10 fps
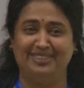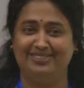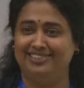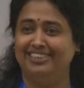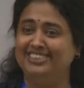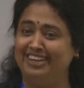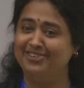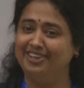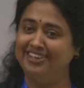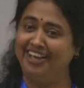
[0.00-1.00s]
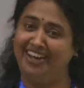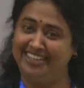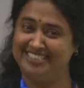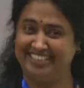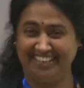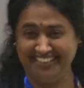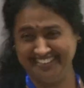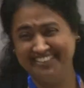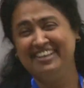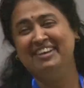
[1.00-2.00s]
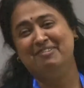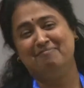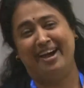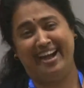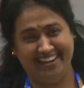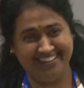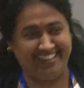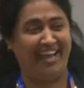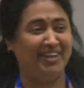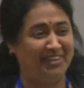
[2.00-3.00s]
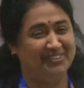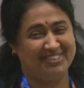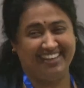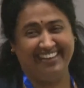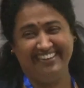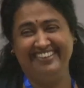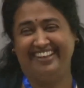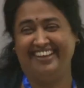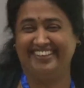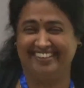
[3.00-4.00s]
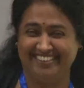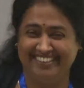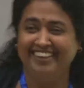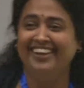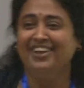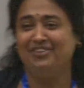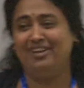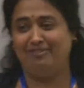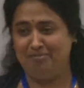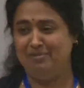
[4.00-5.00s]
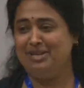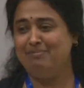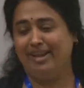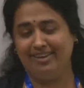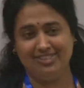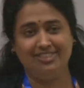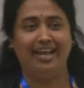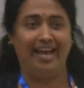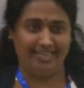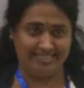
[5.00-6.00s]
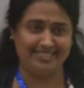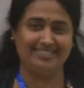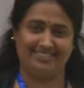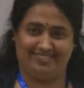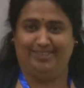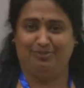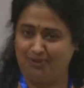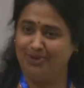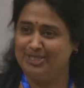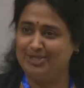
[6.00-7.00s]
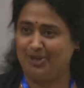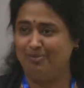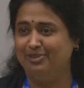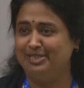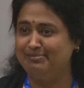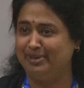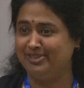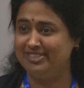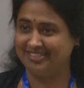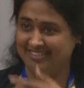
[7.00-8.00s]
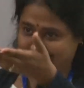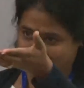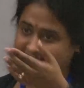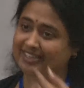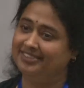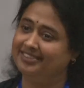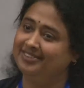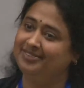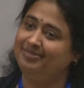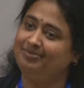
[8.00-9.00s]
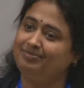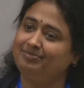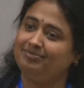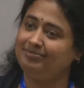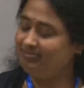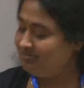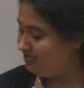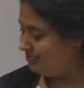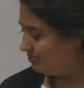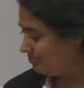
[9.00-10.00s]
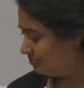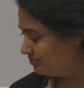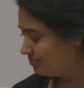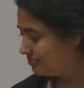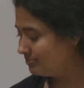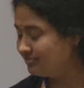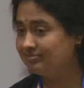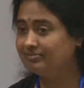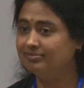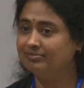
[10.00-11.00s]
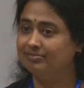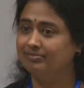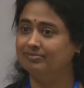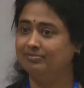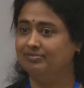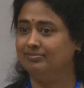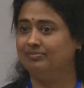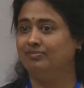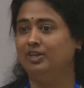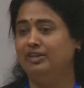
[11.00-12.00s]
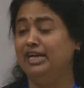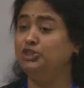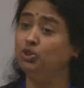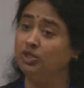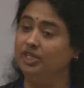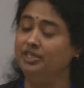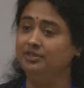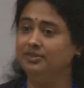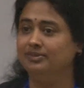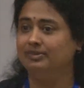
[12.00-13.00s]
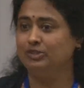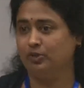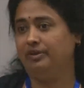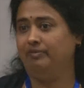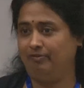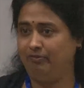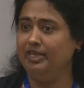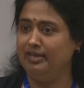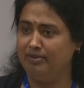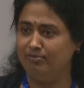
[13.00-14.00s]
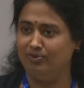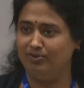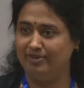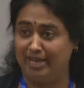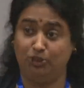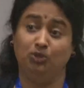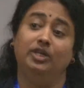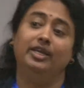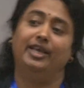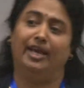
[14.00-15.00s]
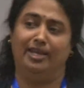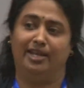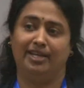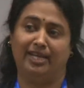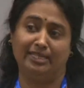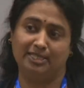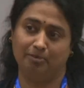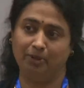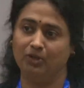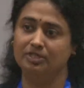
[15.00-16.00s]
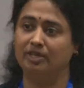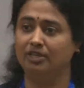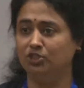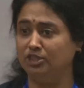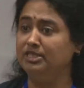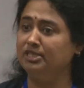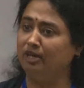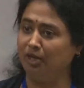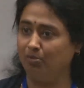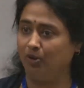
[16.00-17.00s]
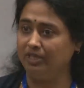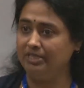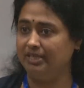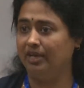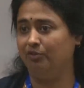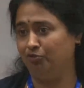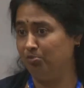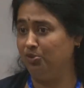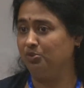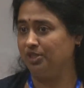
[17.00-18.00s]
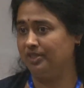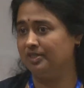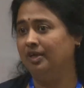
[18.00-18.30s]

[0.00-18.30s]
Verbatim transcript: a, a, general gyan slide and a thank you slide that, uh, you know, developmental biology has, of course, its obvious merits. Yes? What do you mean by it is not getting cancer? Naturally, so we naturally can get cancer because there are genes in our bodies that if you mutate,